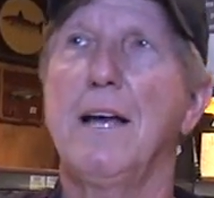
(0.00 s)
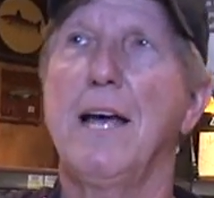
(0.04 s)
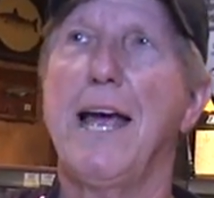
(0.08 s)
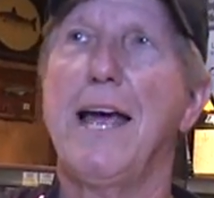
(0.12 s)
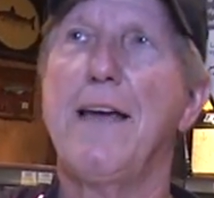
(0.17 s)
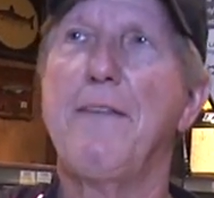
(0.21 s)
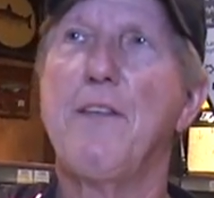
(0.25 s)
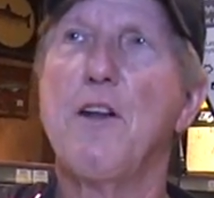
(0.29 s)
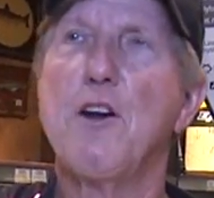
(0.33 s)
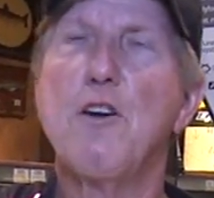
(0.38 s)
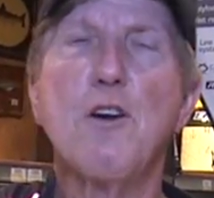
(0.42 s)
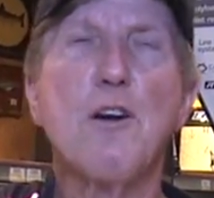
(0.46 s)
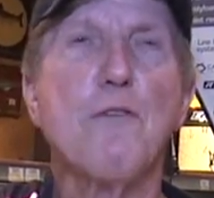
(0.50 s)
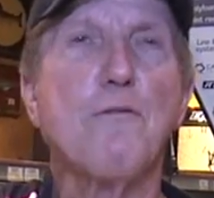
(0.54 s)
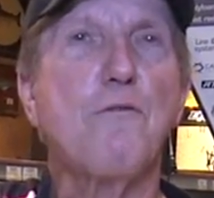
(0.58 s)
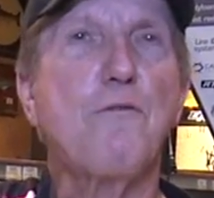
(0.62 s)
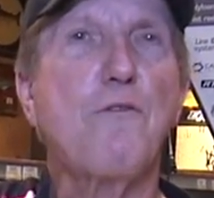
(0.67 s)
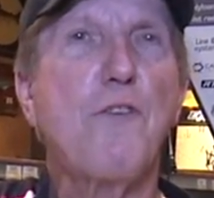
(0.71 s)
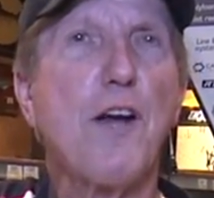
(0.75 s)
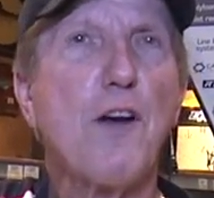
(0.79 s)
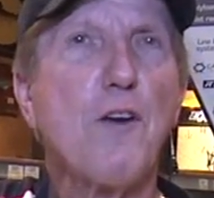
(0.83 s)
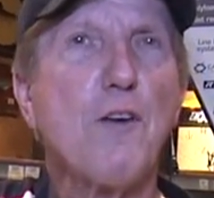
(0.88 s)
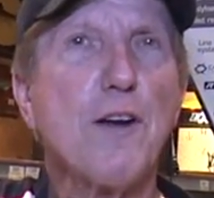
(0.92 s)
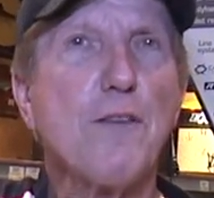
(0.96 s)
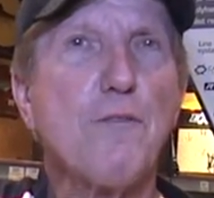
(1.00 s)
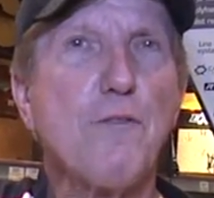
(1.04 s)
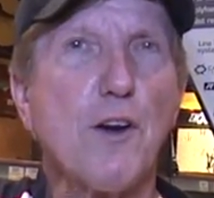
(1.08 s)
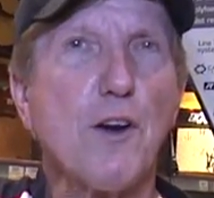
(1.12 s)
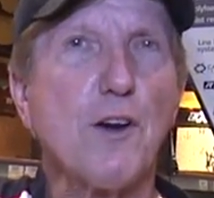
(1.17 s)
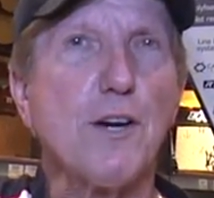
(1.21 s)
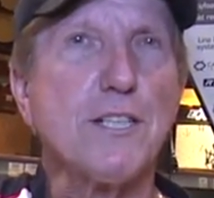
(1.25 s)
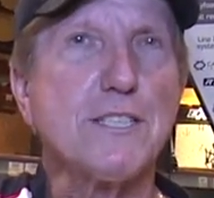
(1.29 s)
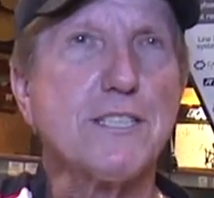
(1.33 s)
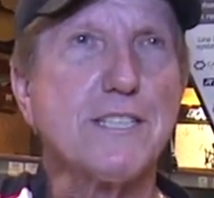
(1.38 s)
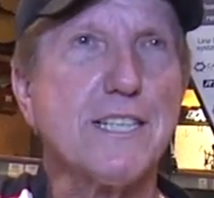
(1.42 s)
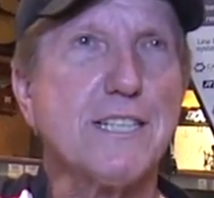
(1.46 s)
And they're a very,
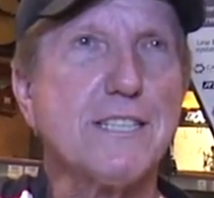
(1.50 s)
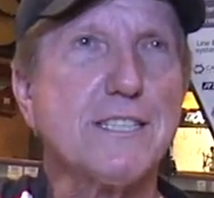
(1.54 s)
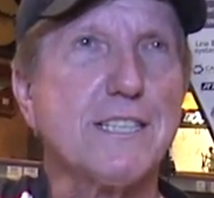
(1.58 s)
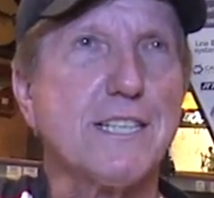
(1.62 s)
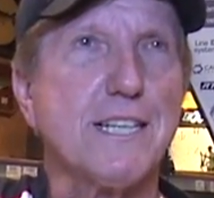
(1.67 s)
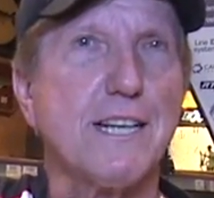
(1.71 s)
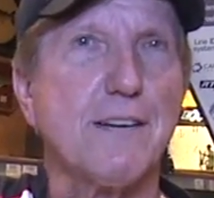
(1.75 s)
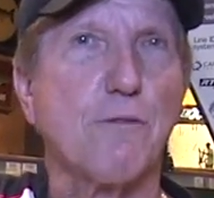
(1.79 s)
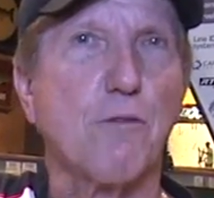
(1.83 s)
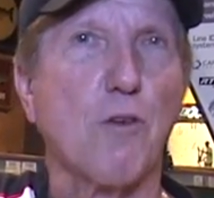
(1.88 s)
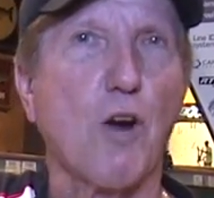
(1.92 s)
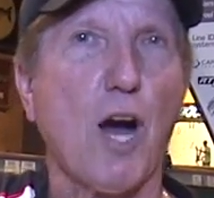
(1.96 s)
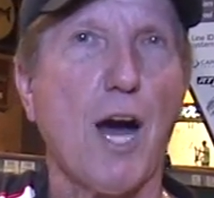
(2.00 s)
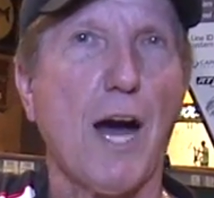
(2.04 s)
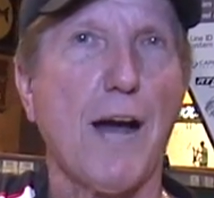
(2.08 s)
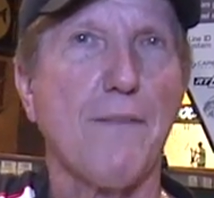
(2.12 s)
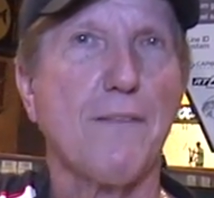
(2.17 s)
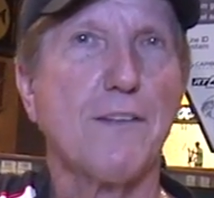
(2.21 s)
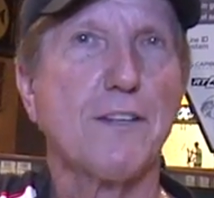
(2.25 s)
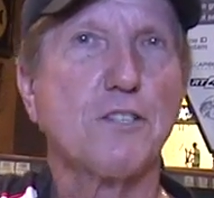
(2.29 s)
very sensitive rod.